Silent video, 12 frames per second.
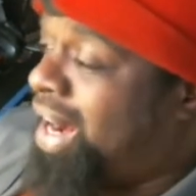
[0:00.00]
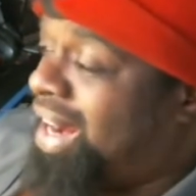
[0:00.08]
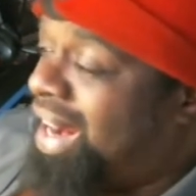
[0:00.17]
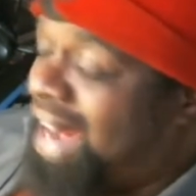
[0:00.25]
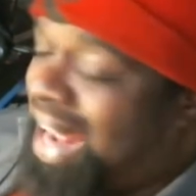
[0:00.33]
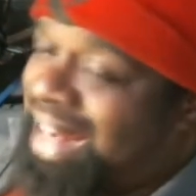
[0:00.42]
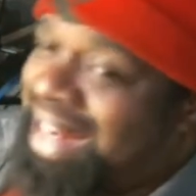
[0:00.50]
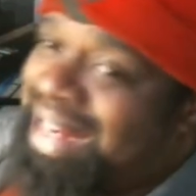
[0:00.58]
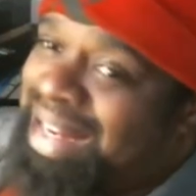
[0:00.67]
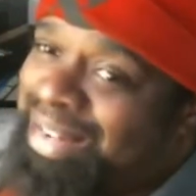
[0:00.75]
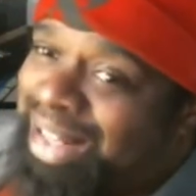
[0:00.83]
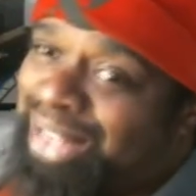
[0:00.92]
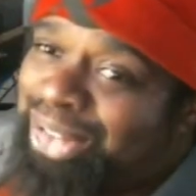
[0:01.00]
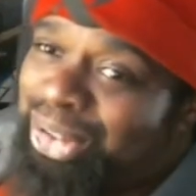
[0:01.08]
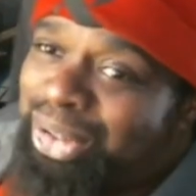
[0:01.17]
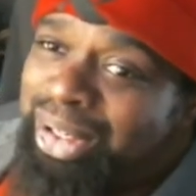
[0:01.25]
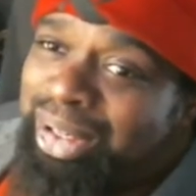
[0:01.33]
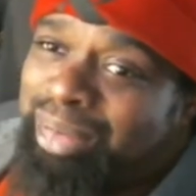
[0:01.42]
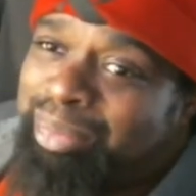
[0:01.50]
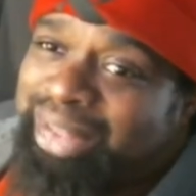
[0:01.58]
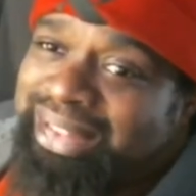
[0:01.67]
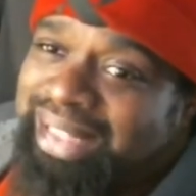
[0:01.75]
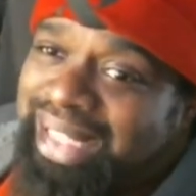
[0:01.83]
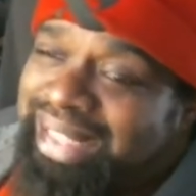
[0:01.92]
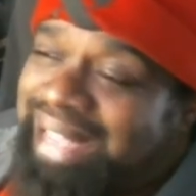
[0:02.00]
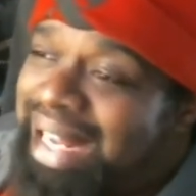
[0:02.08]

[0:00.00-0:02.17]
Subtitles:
And I ain't letting them get thrown under the bus like that,